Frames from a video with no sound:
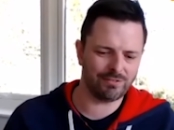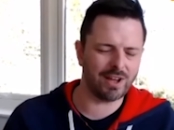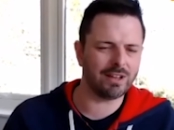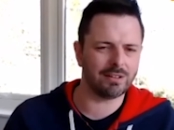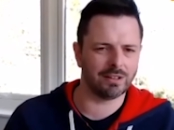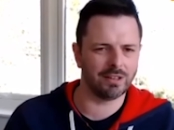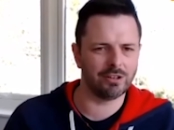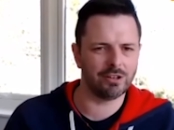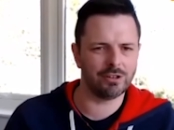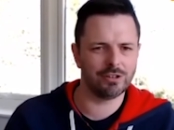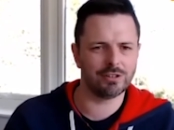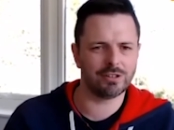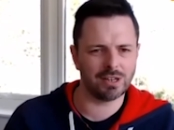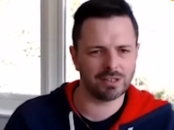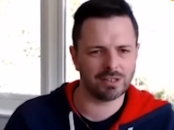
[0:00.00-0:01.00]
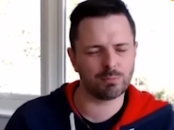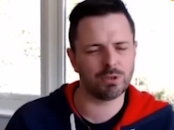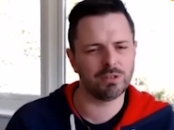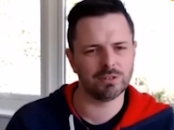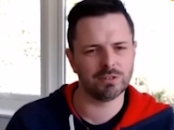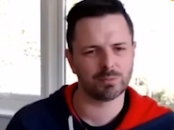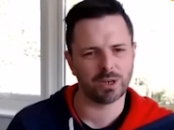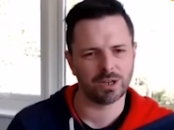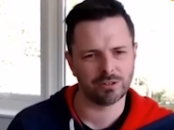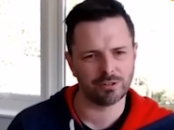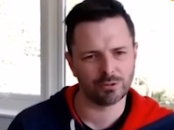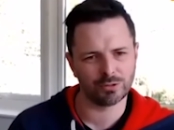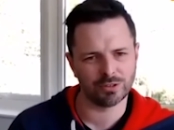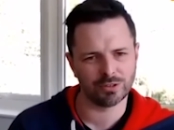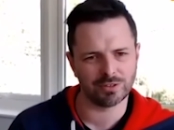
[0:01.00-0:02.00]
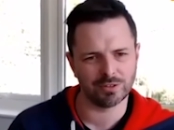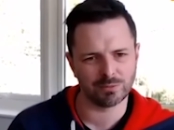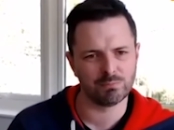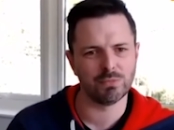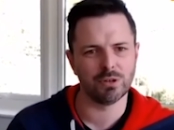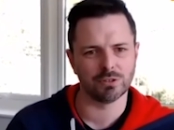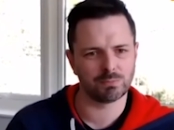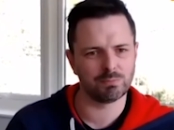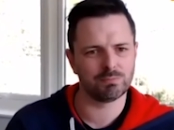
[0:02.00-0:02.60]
felt and heard and experienced by our audiences much